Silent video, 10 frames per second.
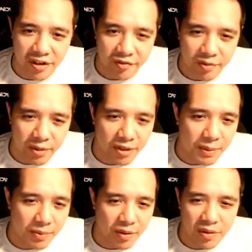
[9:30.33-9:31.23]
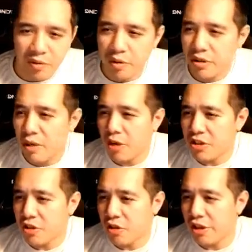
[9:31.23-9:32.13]
from other people. Who was I
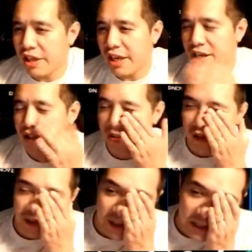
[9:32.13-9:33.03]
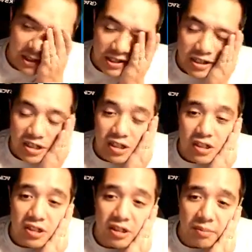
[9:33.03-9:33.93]
watching earlier? Got
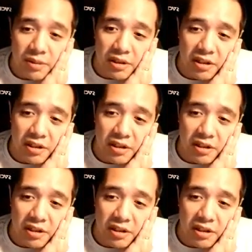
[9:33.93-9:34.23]
something.